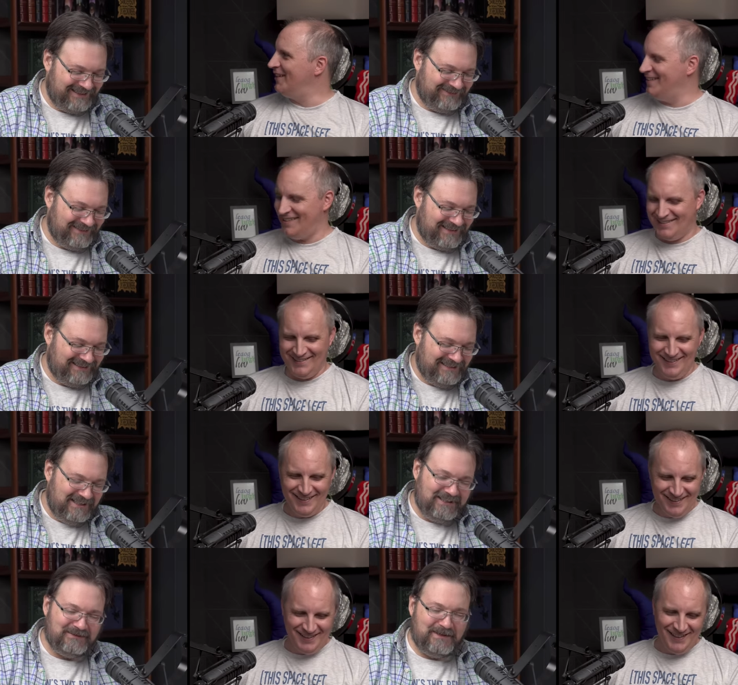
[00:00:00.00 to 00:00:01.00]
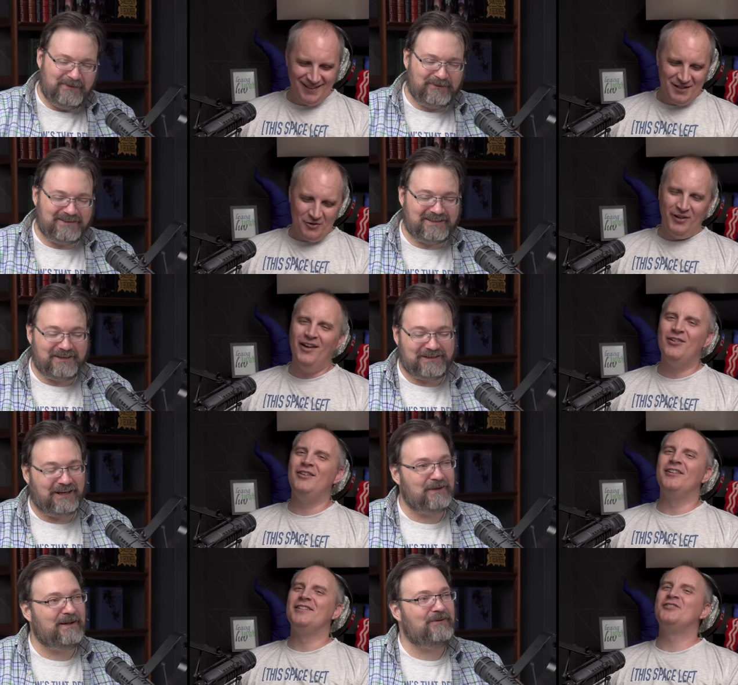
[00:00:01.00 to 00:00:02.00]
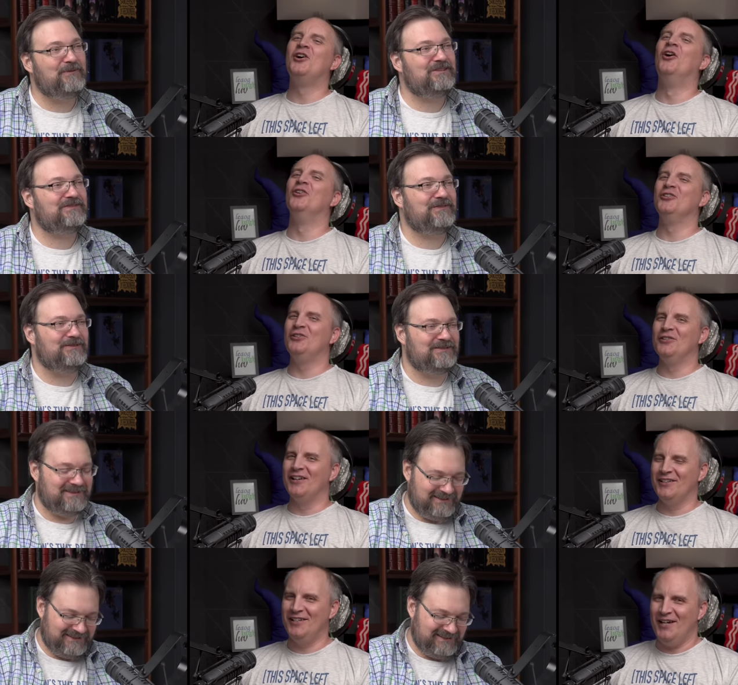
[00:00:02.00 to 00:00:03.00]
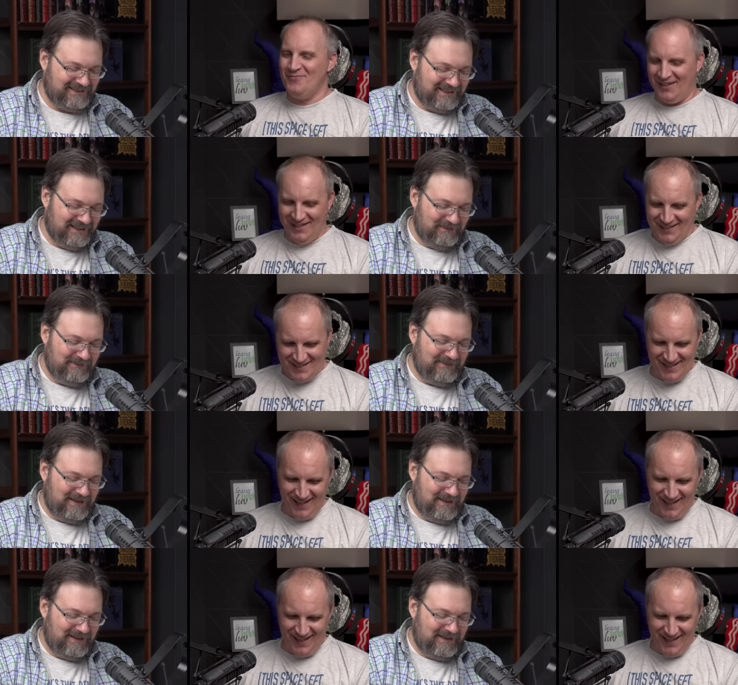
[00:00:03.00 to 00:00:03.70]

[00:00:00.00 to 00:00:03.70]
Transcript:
Speaker 1: minutes. We, maybe we're
Speaker 2: just going to talk even about worst. Told foods. you what our topic is